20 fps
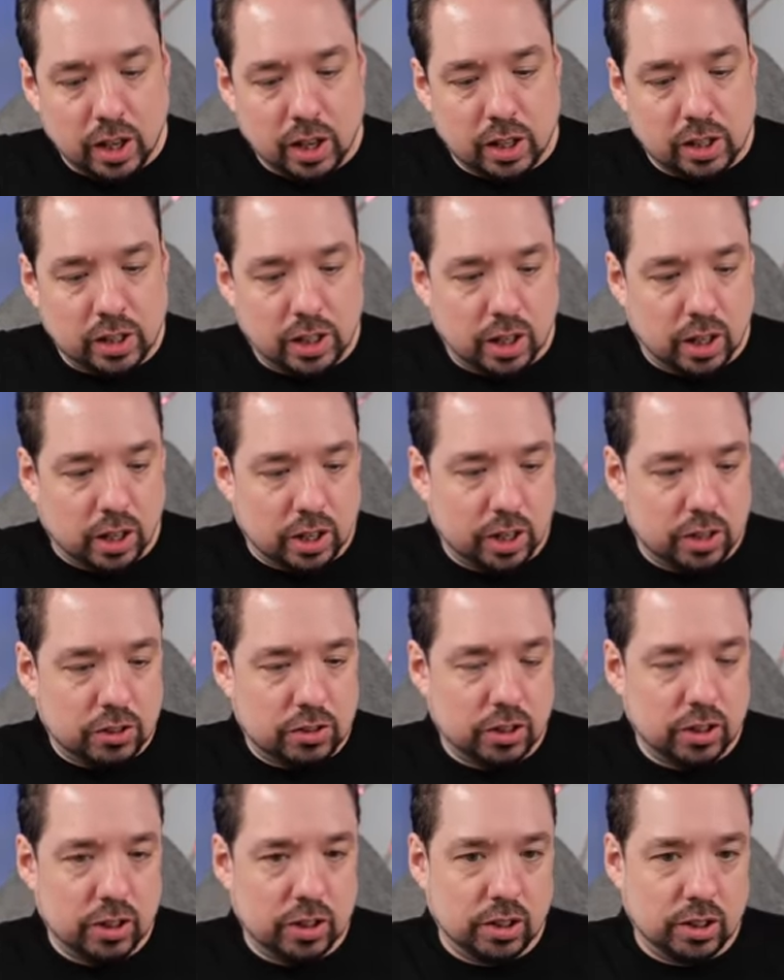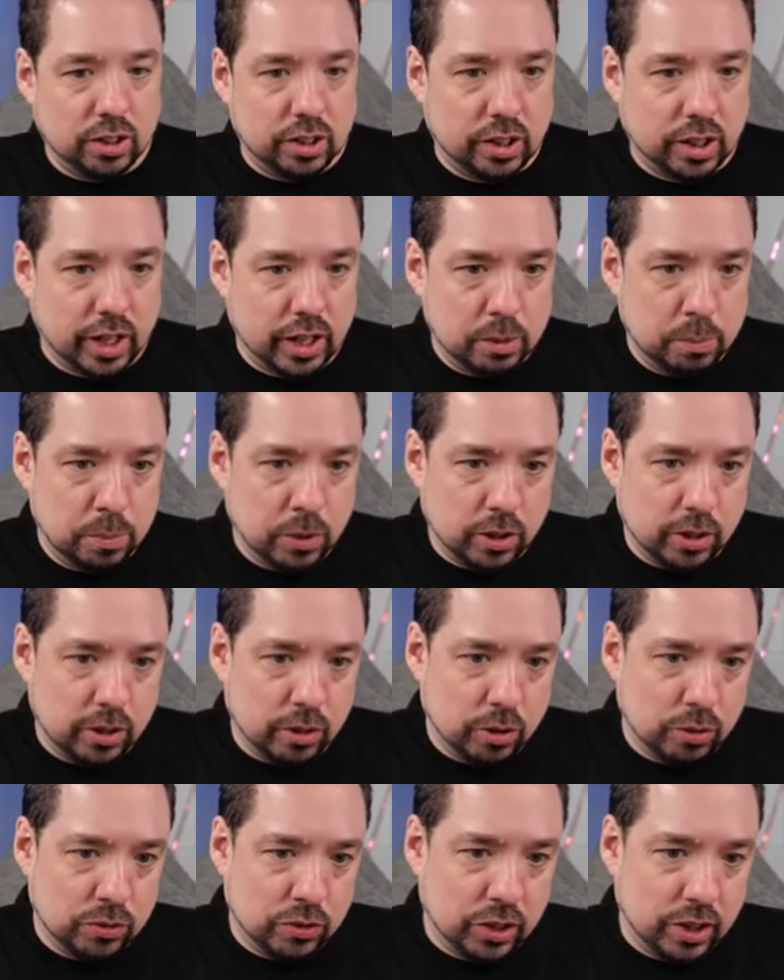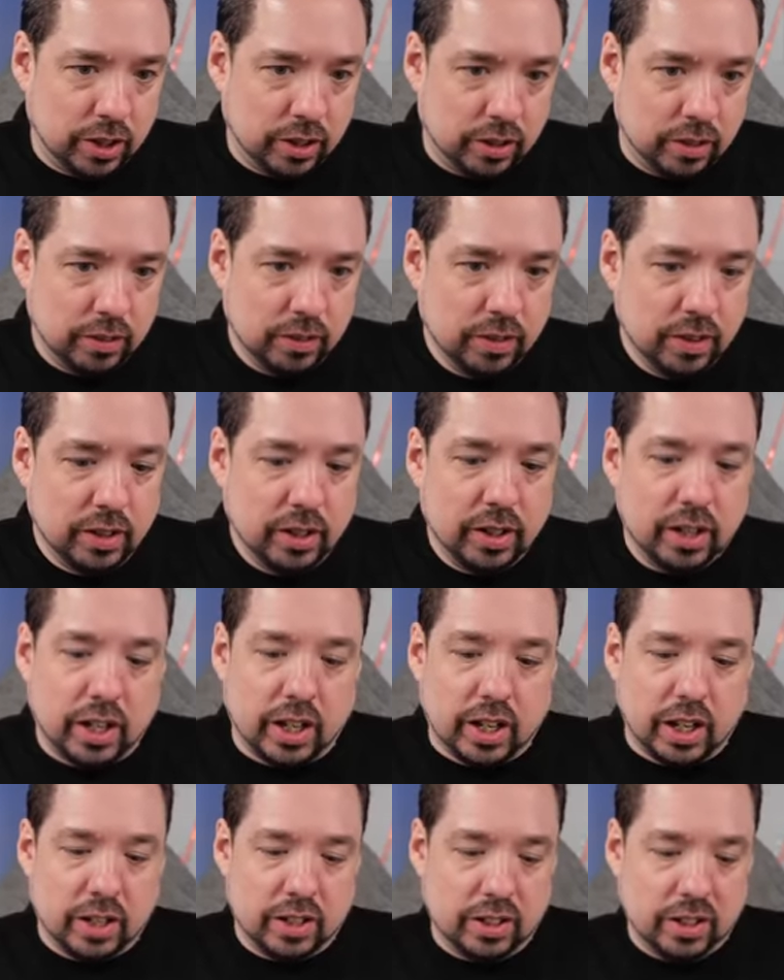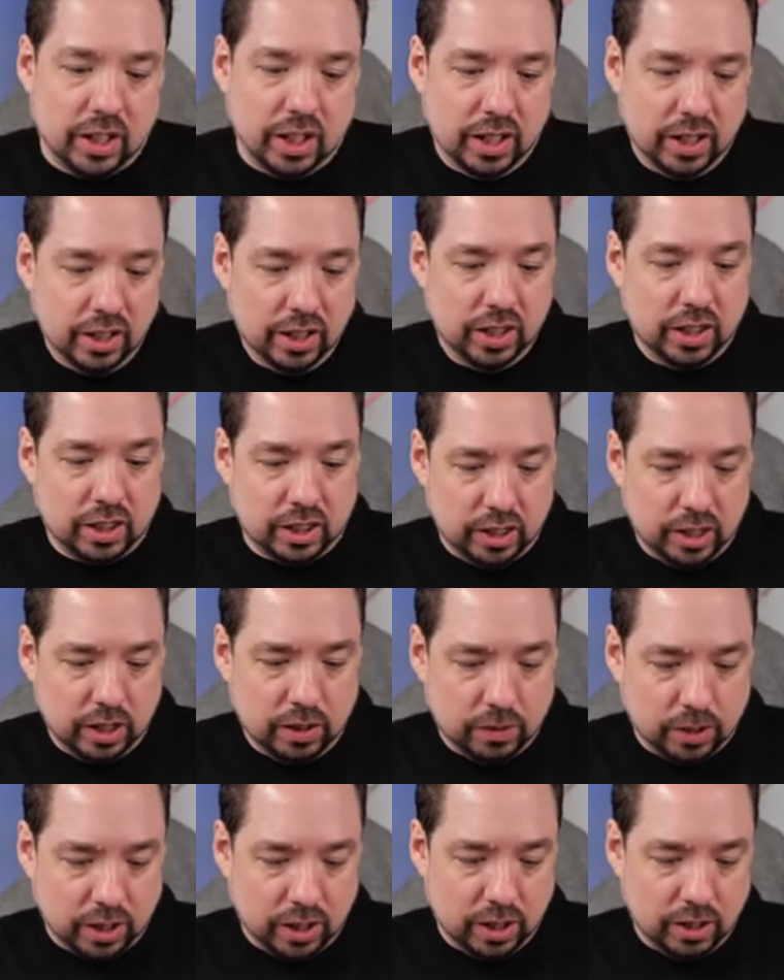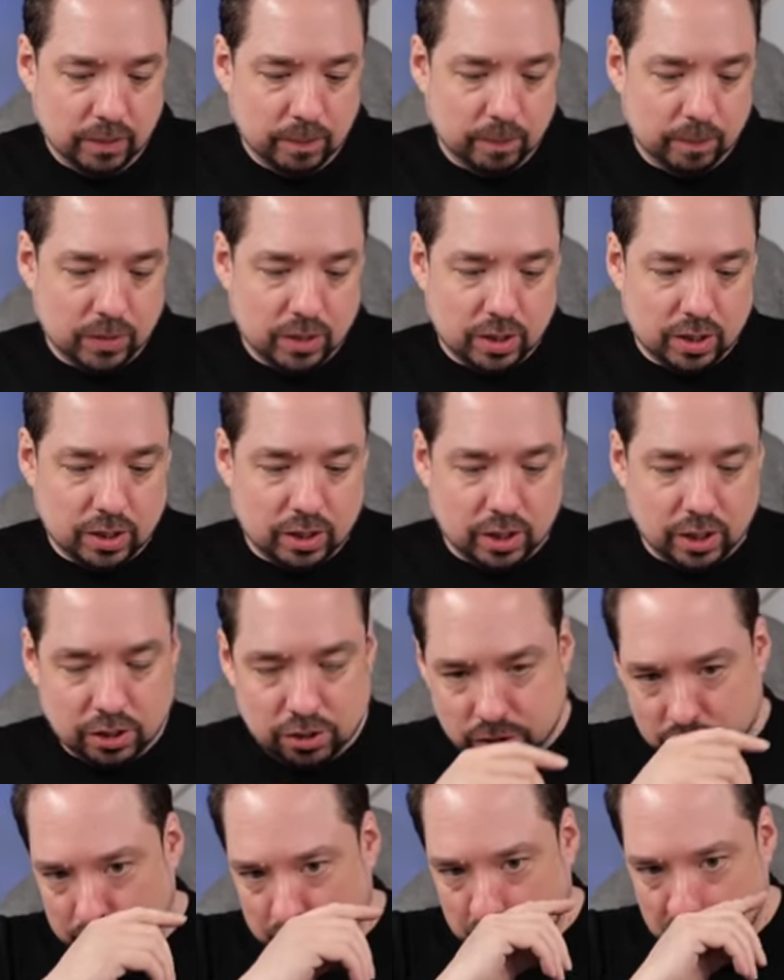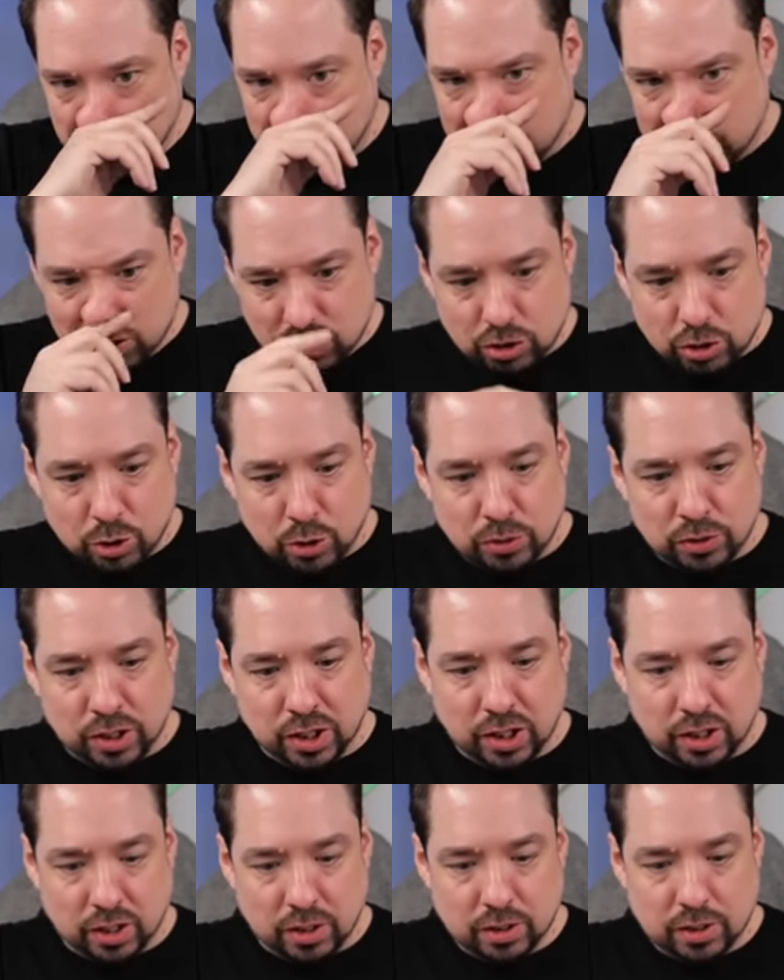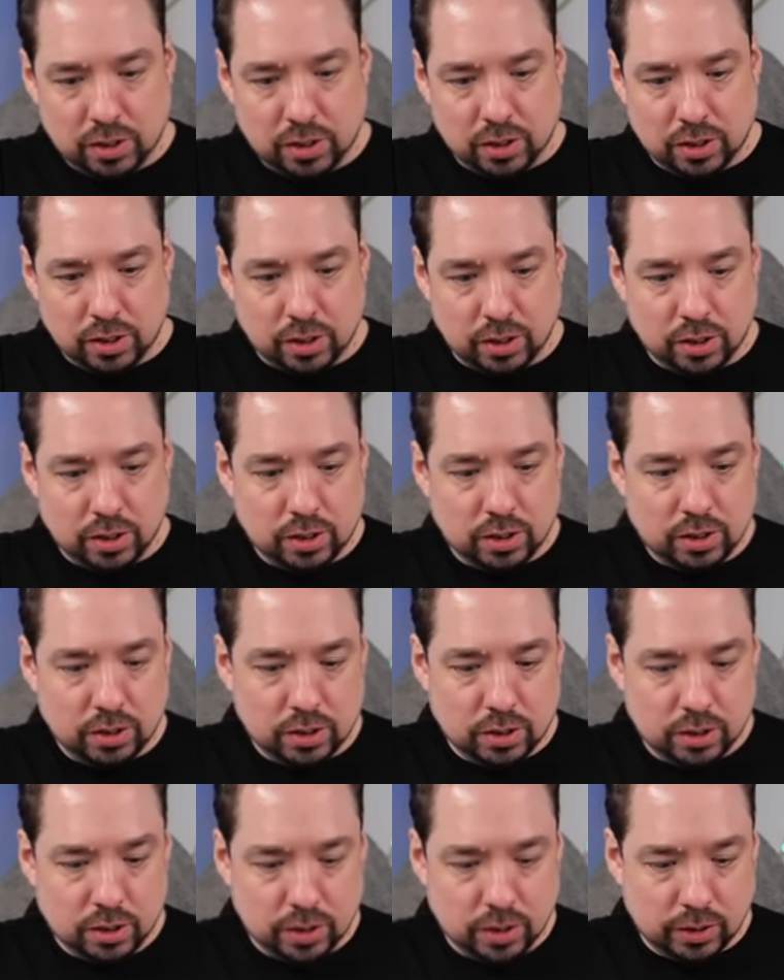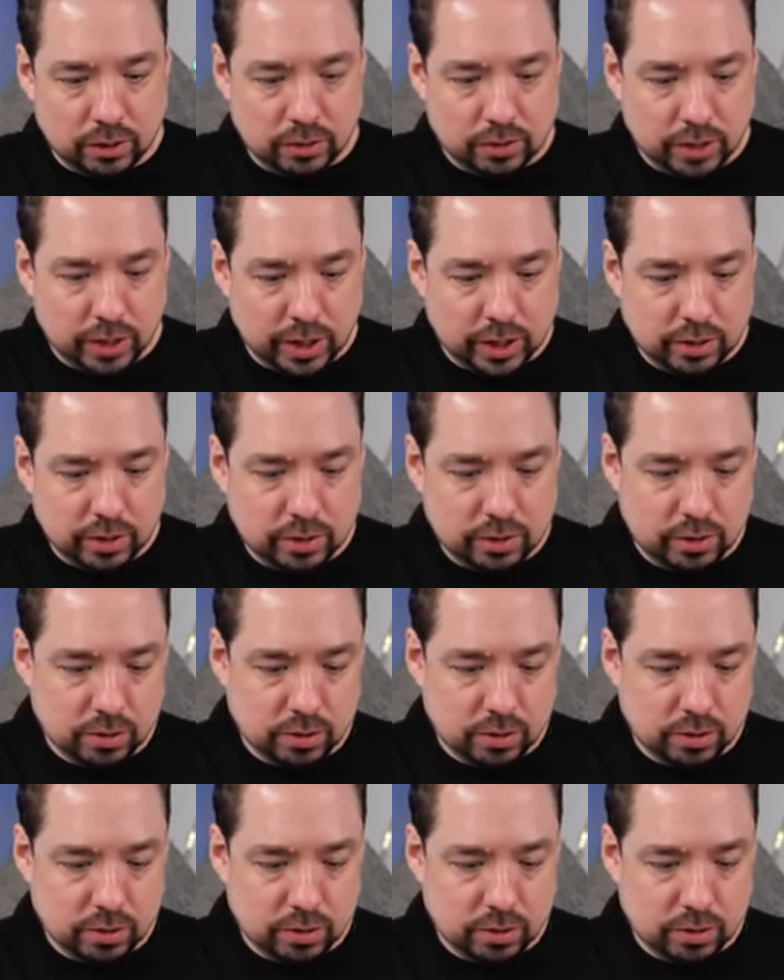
Yeah, there's a little light bar over there. And in theory, this mesh over here, can I lay it flat?